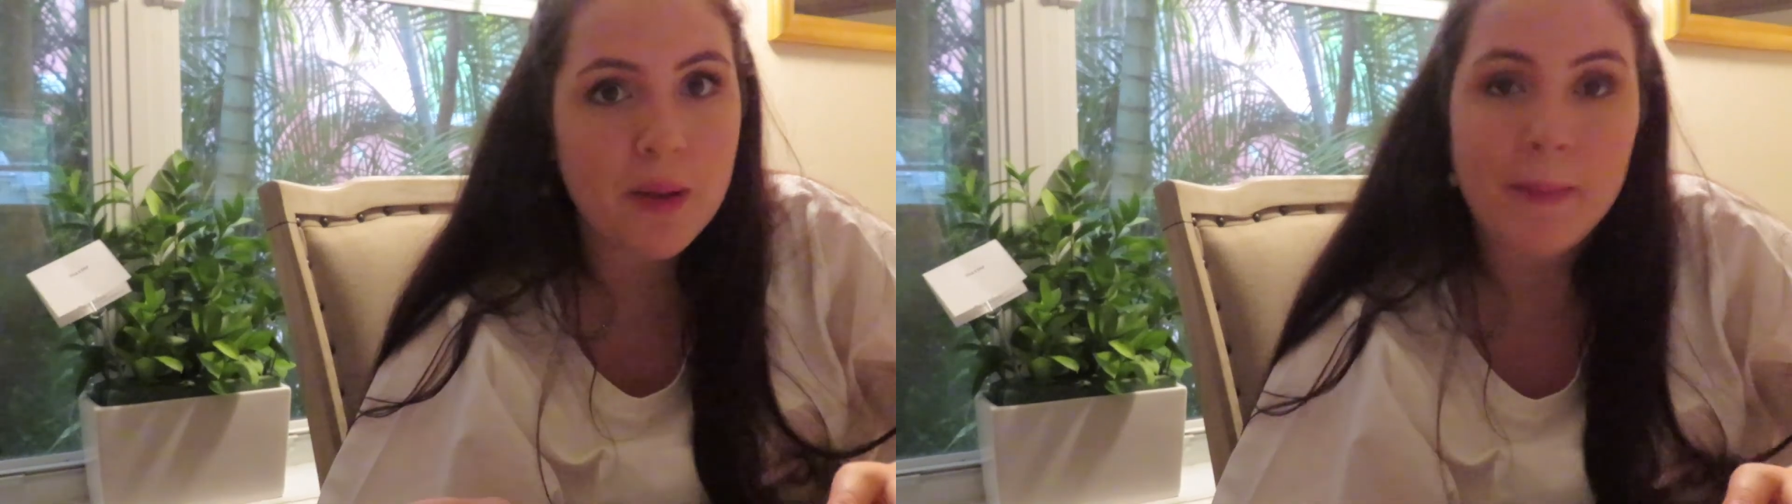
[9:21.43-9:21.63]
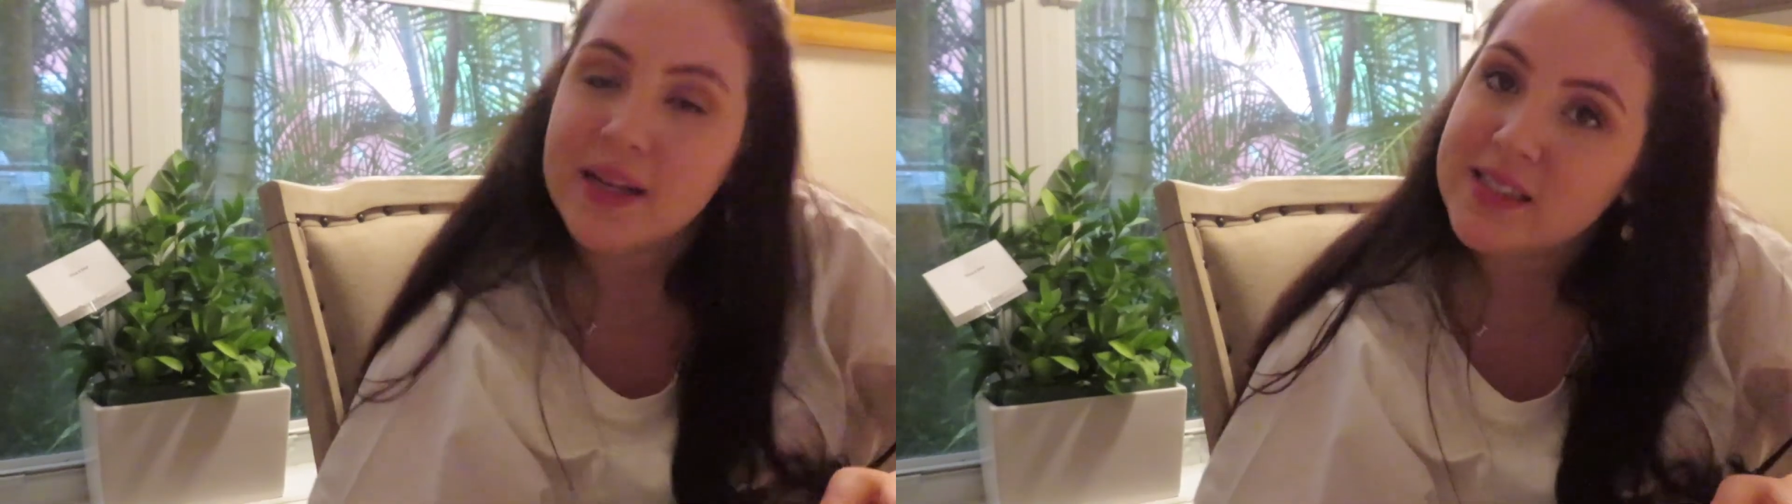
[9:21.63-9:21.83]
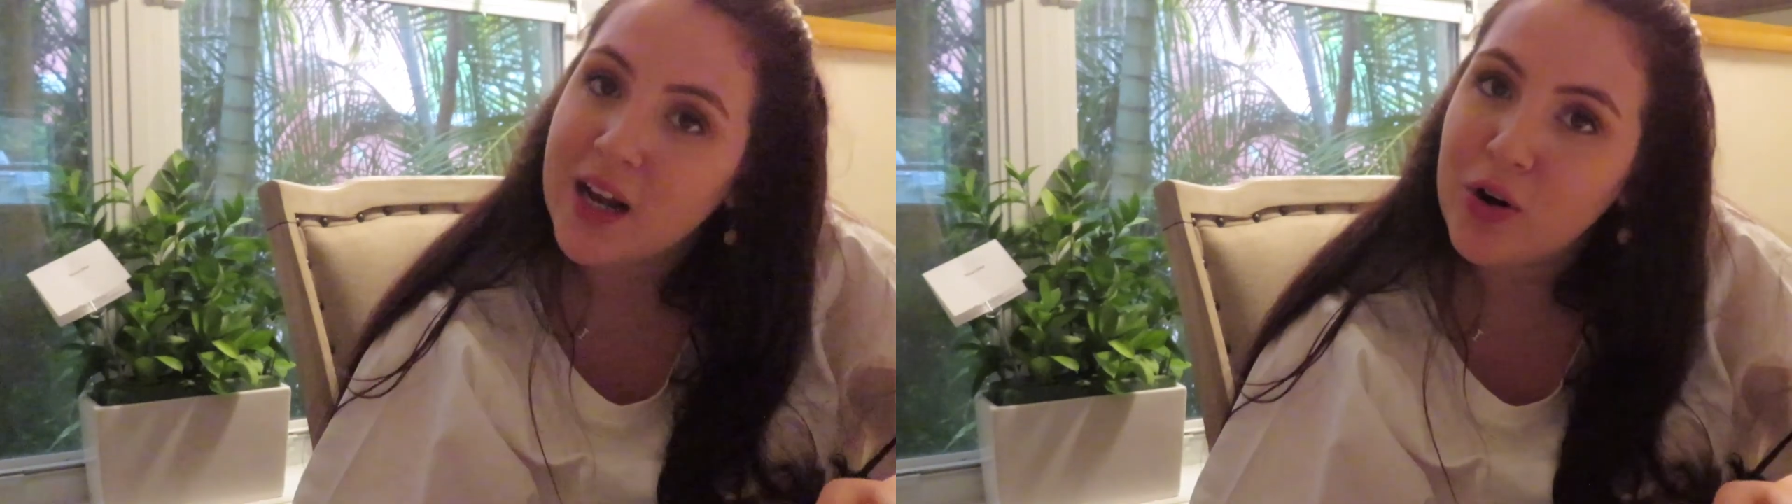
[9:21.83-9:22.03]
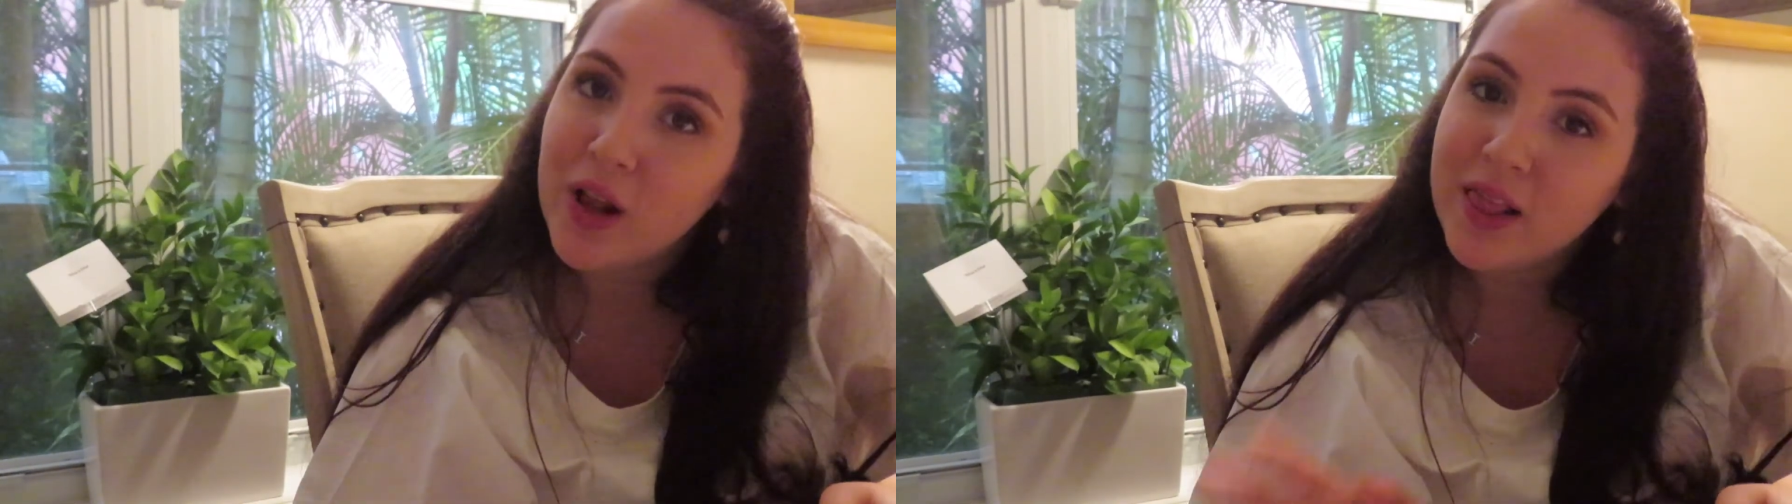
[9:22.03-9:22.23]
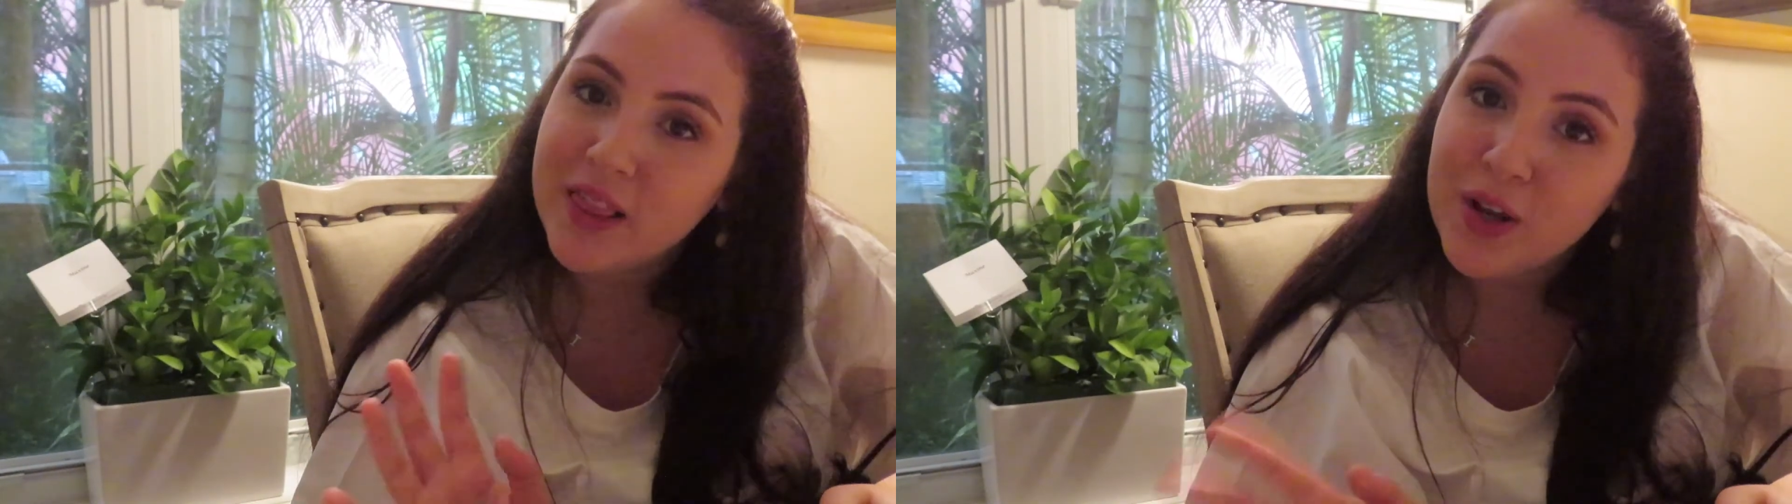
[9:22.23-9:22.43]
It might sound
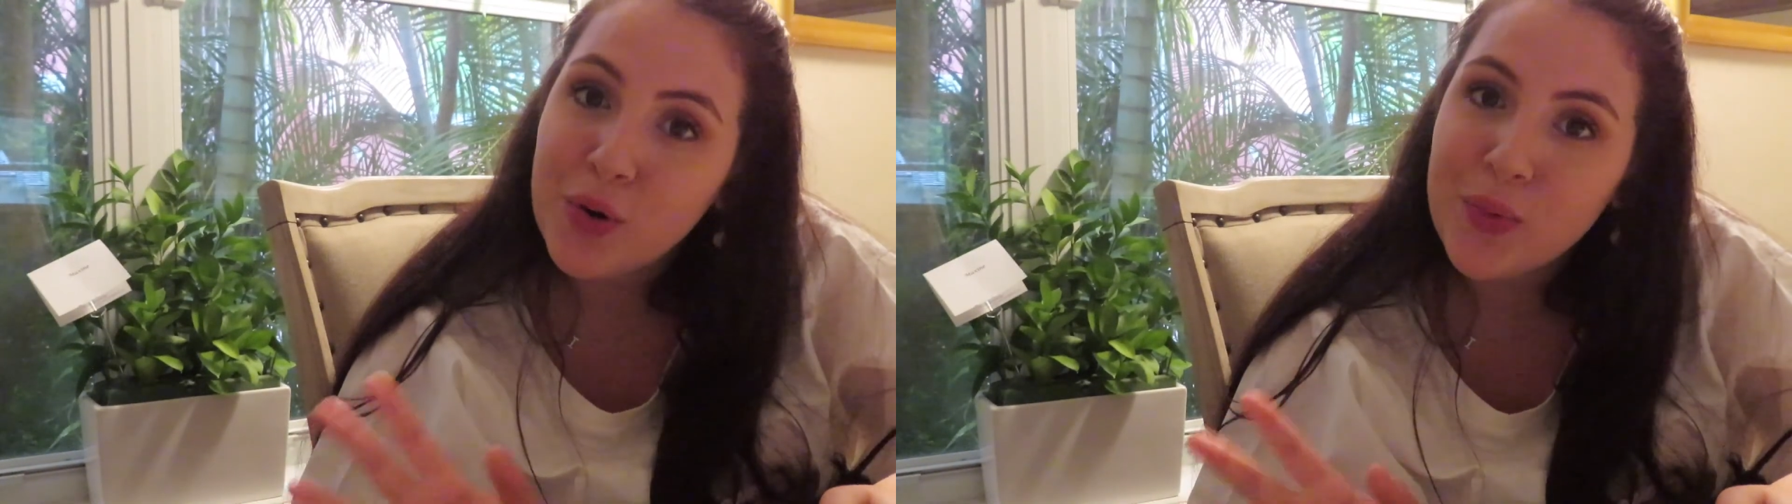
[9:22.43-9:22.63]
a little